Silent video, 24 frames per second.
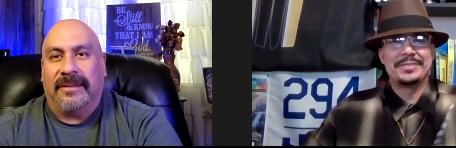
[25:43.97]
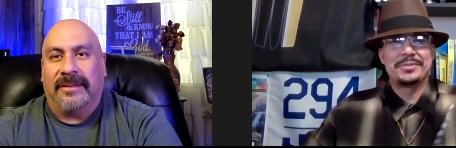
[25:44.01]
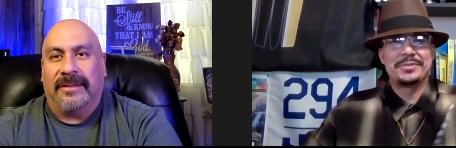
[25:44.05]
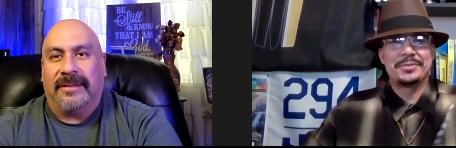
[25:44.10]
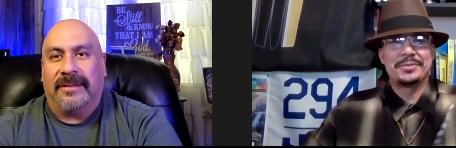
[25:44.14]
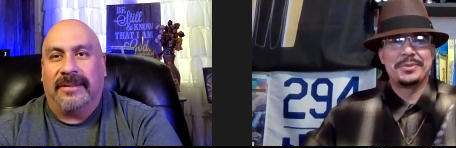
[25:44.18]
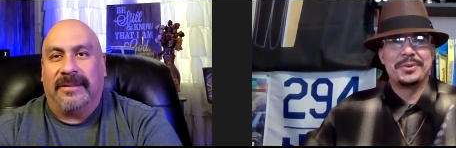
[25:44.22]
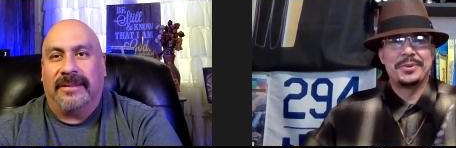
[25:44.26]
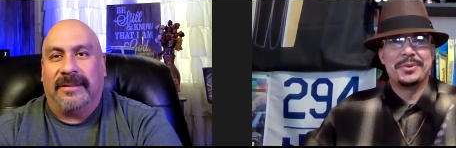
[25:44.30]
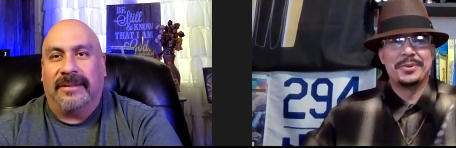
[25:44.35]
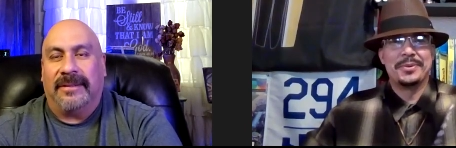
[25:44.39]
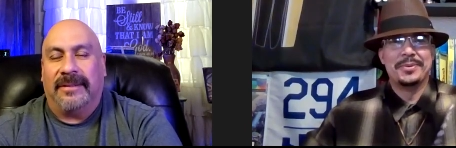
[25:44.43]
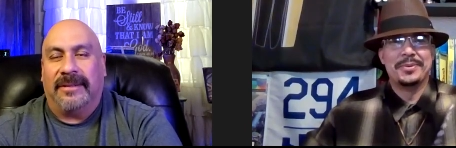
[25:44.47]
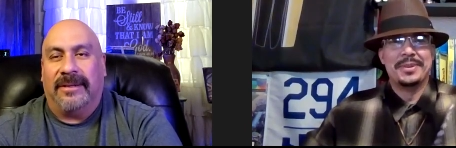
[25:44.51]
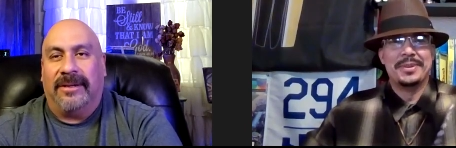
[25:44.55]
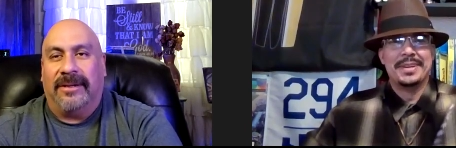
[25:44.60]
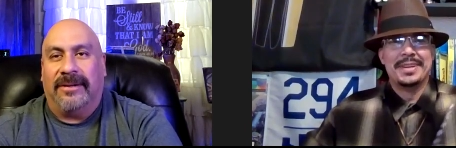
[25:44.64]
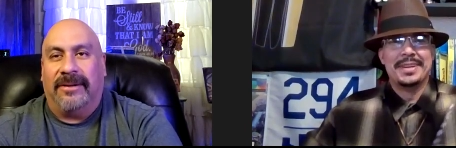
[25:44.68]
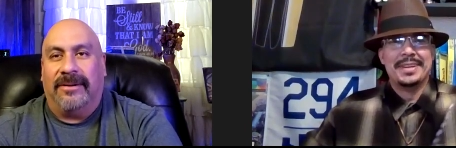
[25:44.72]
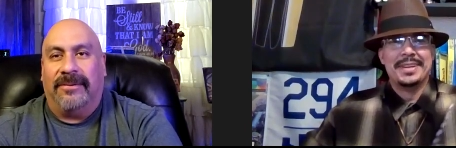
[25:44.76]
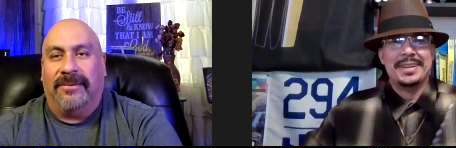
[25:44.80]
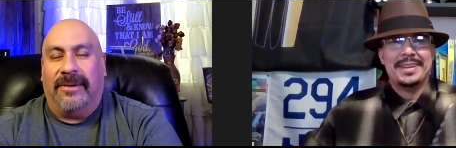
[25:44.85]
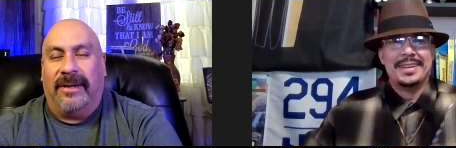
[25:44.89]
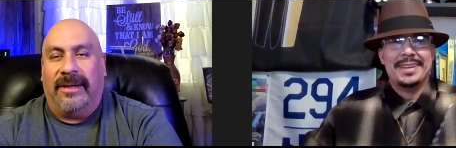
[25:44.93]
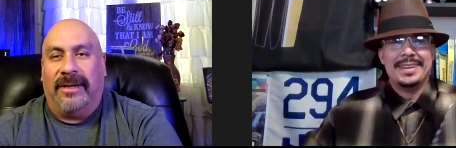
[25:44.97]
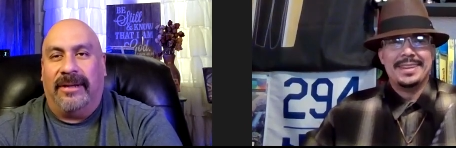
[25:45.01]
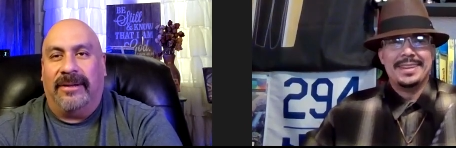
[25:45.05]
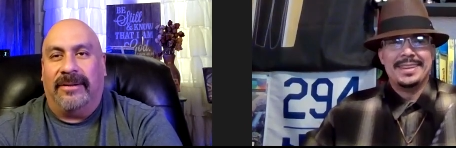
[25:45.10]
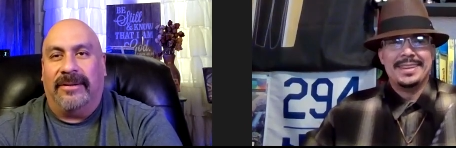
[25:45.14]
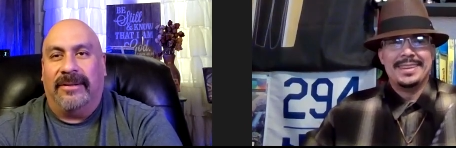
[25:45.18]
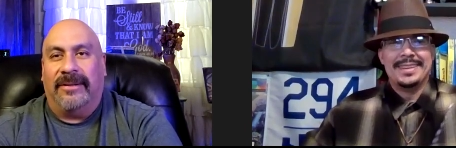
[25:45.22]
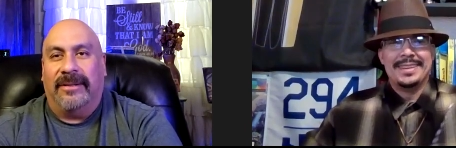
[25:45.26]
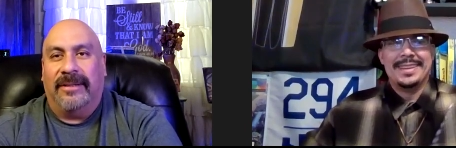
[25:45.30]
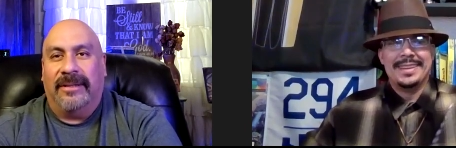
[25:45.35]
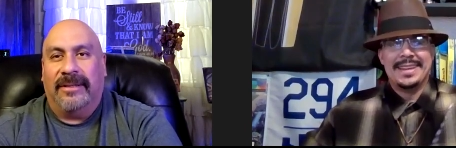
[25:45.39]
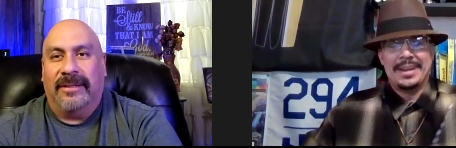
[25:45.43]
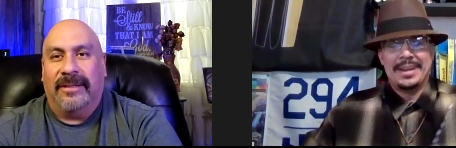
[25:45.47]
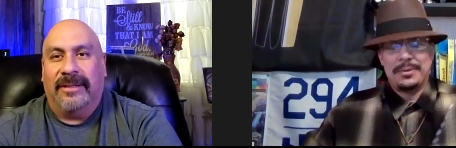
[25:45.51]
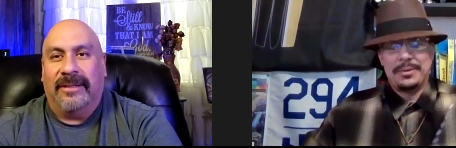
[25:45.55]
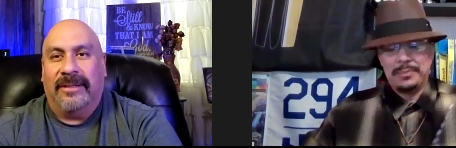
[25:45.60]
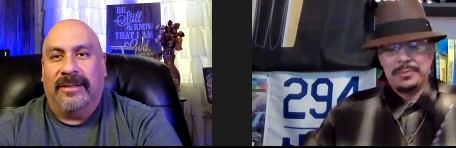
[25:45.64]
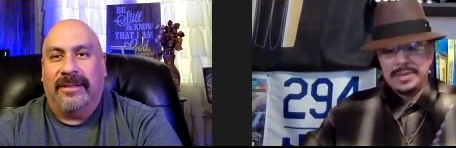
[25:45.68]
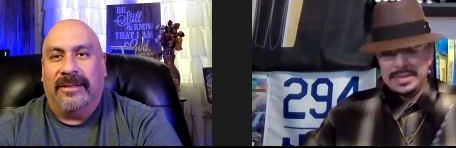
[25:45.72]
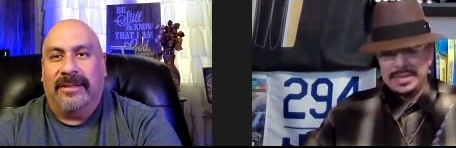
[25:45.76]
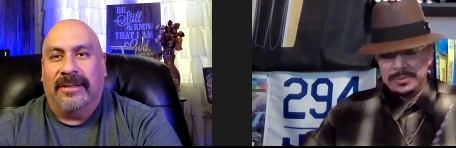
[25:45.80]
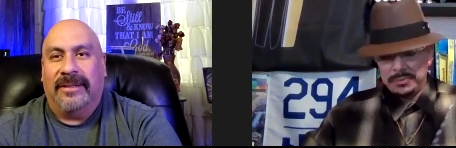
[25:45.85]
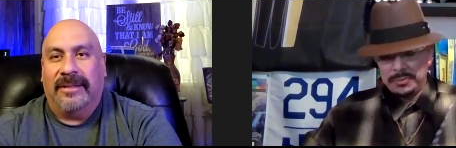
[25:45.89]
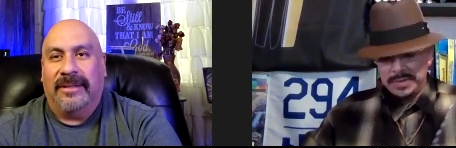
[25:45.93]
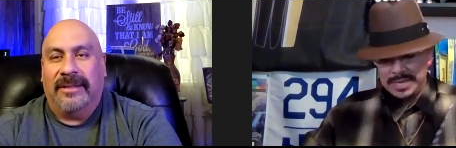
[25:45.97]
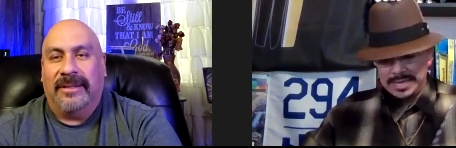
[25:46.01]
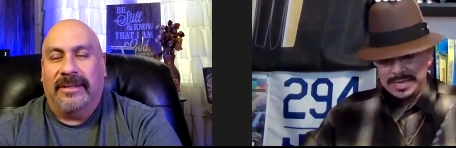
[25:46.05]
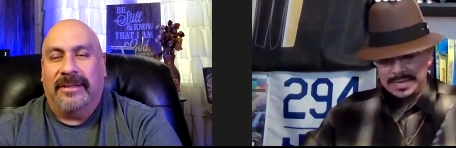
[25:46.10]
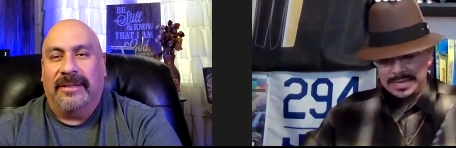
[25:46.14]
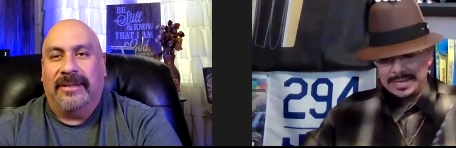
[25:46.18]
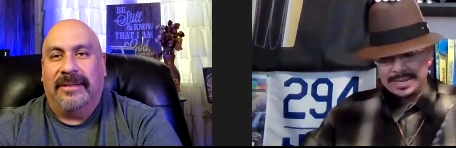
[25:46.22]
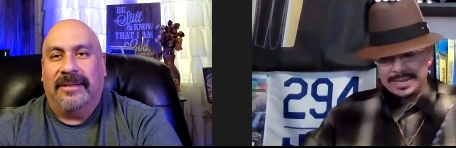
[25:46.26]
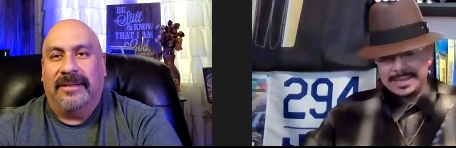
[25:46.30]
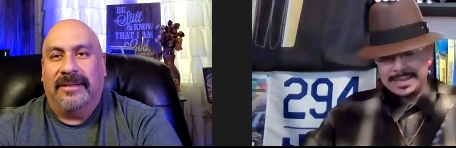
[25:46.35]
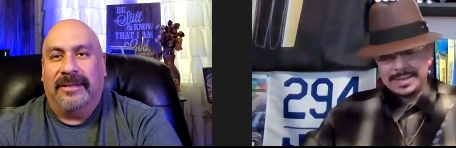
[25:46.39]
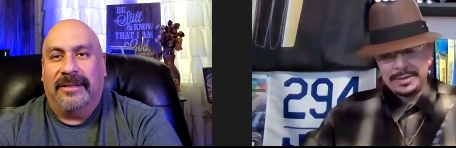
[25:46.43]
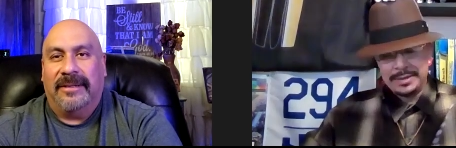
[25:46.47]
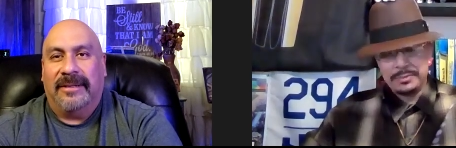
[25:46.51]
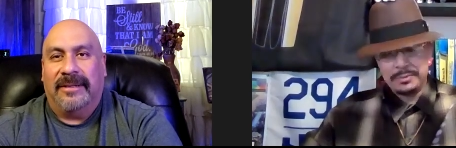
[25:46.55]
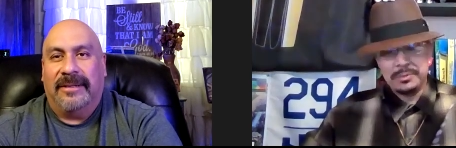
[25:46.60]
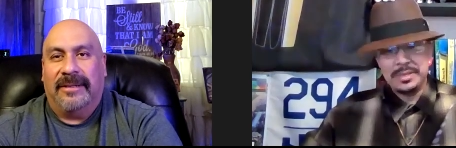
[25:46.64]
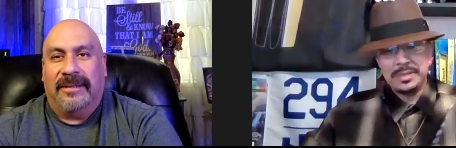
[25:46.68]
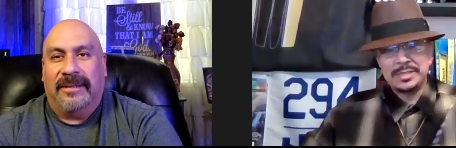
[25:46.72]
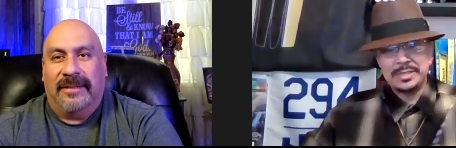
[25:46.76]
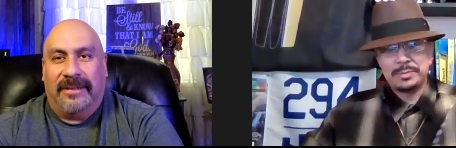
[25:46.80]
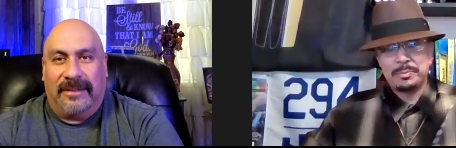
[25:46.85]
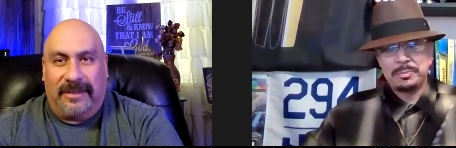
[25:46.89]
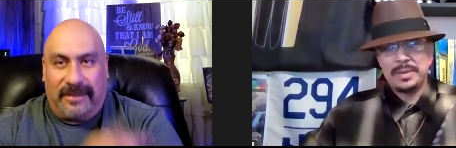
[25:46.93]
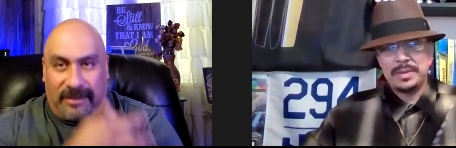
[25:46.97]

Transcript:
Speaker 1: So Oh wow. Yeah, we we uh we